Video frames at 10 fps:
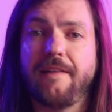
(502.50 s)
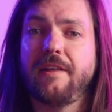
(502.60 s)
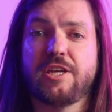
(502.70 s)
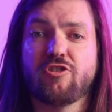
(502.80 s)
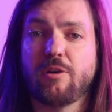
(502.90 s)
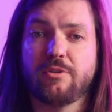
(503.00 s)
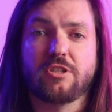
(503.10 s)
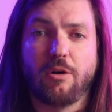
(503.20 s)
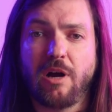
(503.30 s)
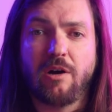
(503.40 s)
and that you're able to
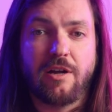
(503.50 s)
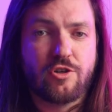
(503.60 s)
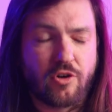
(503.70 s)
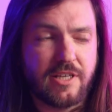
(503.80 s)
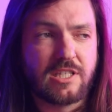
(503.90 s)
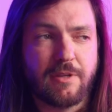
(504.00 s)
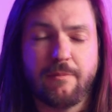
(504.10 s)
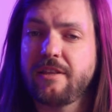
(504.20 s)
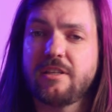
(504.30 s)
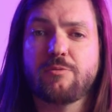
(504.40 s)
go out and try some of the
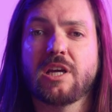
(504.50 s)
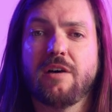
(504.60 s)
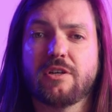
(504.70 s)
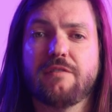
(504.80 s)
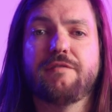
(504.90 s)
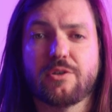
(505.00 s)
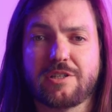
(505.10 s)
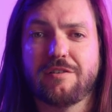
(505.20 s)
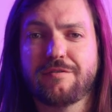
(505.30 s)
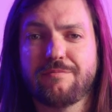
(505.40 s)
methods we covered off for
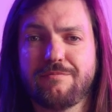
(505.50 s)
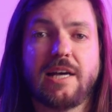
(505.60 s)
yourself.